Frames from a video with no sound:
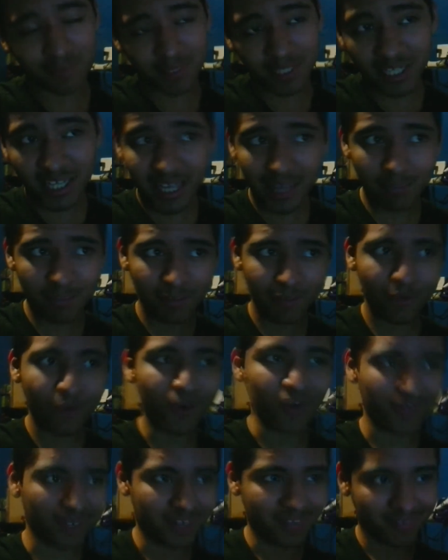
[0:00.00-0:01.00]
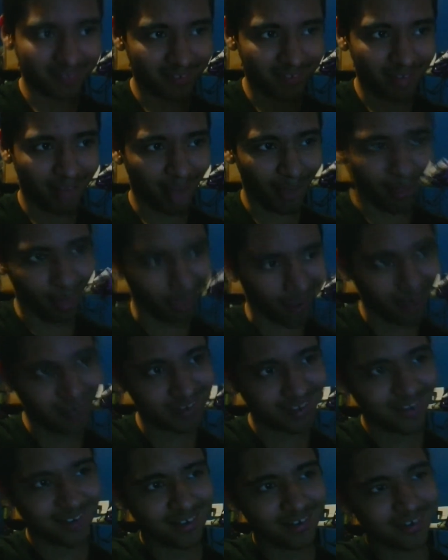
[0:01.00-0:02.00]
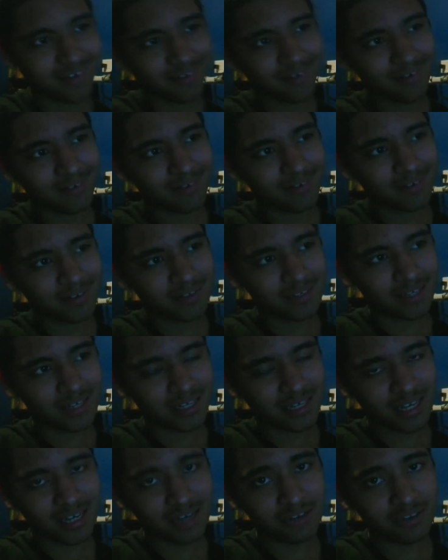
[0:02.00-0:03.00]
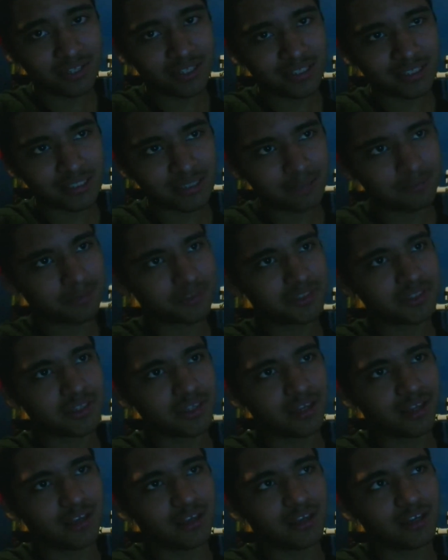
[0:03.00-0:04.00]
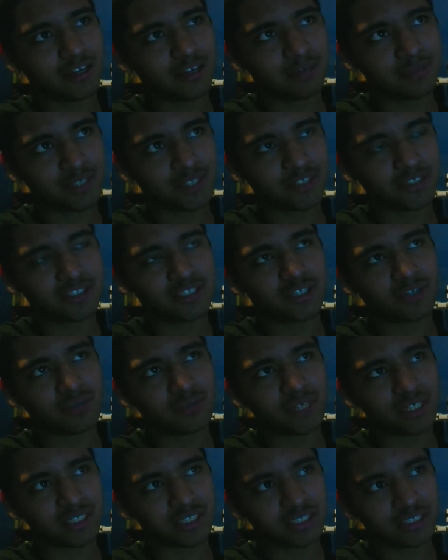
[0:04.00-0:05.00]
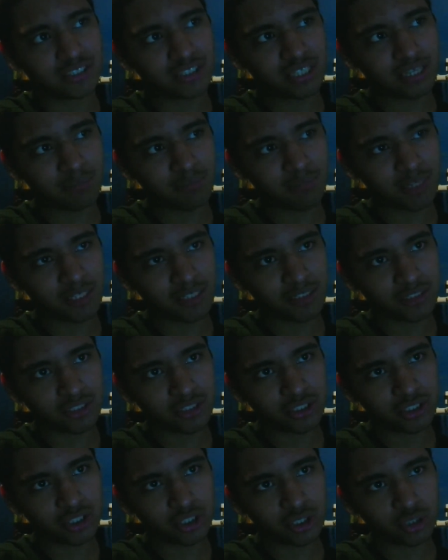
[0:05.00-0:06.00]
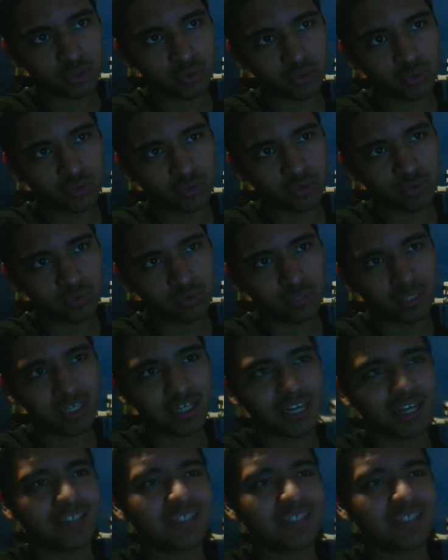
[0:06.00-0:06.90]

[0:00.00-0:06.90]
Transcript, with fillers: but it can be four. It oh, will. Oh yeah, now that's it for today, and I'm gonna start watching Jetman soon. Wait, I,